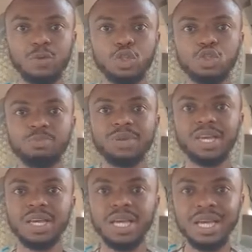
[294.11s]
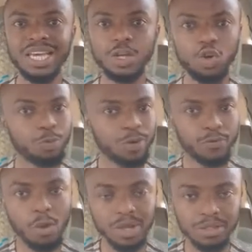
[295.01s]
for you to make a good
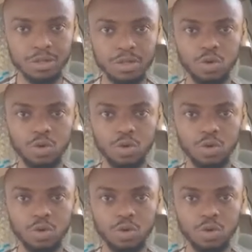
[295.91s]
performance.